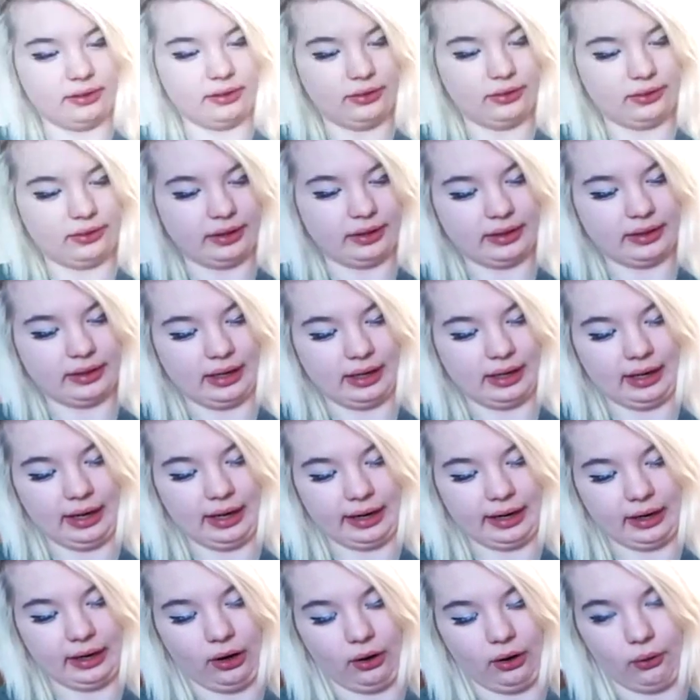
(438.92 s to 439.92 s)
using the
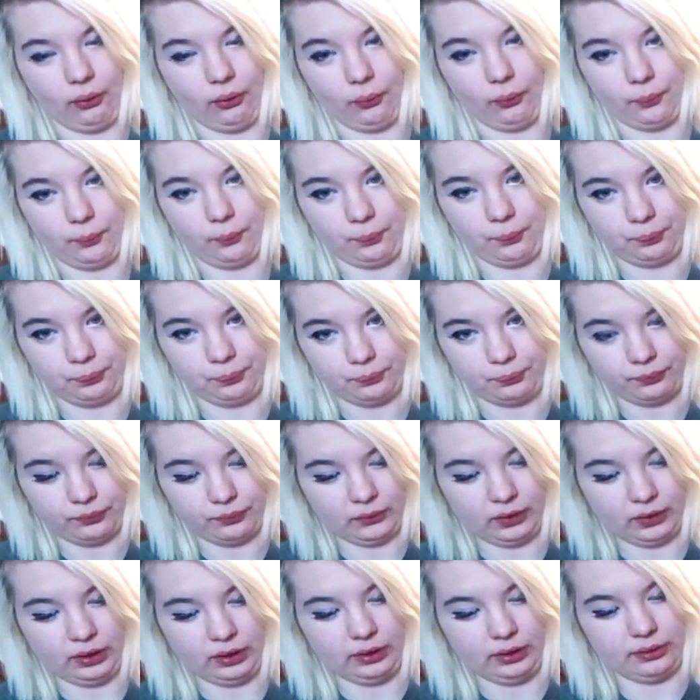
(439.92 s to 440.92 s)
leg hole.
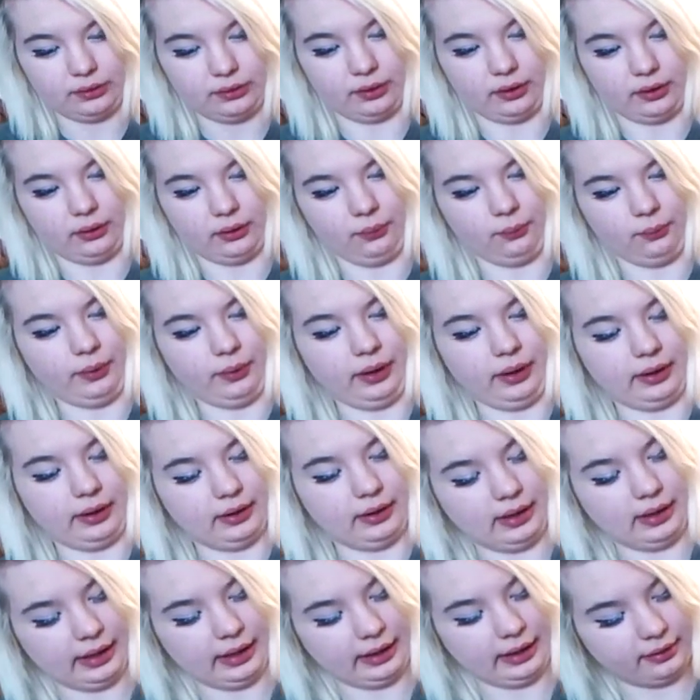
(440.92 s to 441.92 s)
So where
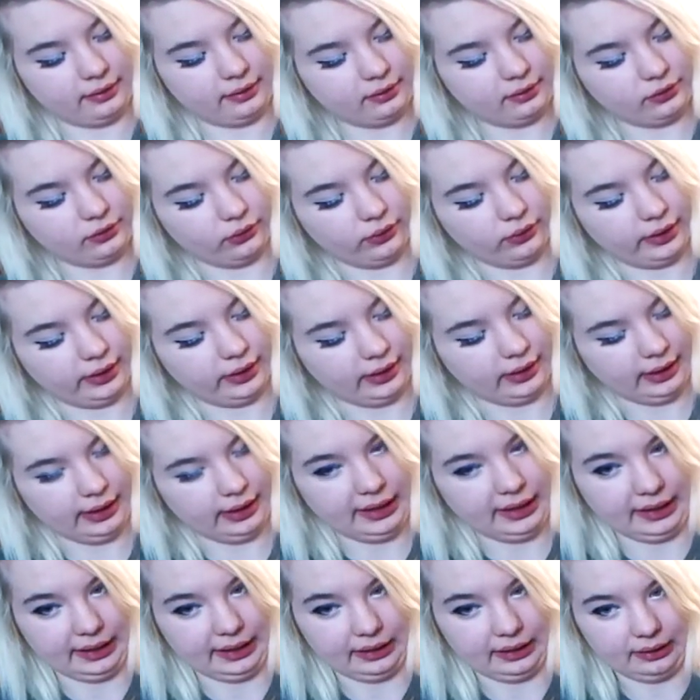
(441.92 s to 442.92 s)
the legs join
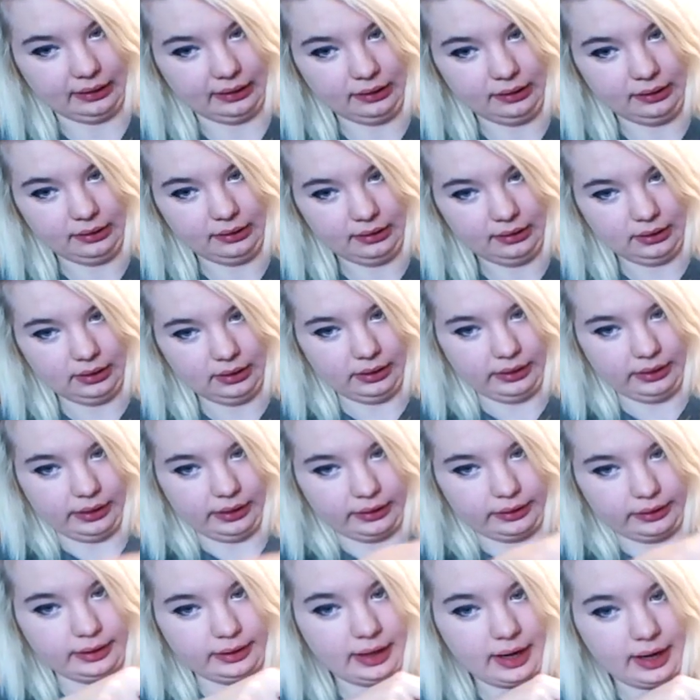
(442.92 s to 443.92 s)
here,
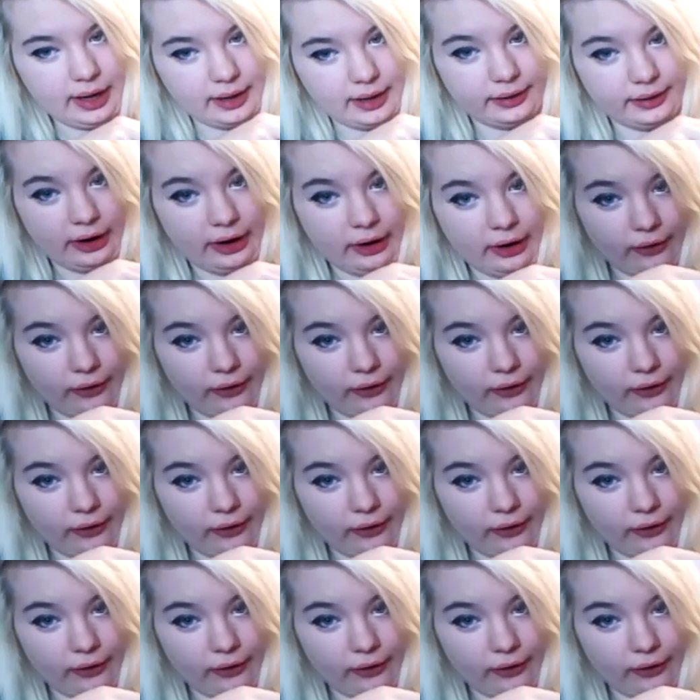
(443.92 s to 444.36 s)
cut that